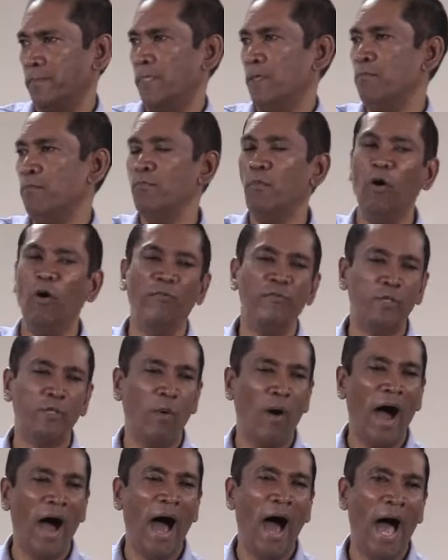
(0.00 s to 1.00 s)
move to
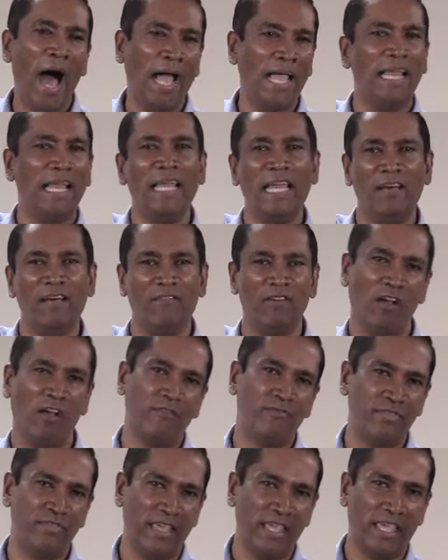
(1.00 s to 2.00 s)
a higher level
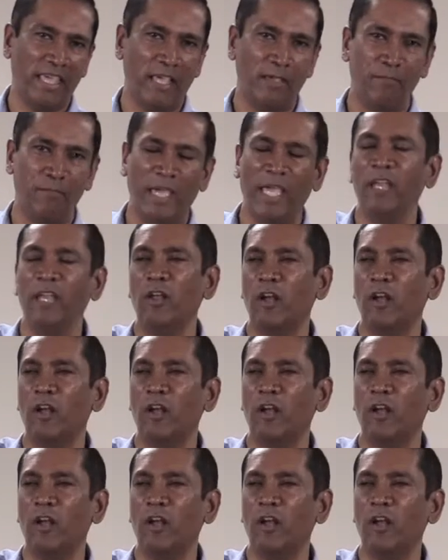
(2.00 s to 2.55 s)
of thinking. Be ye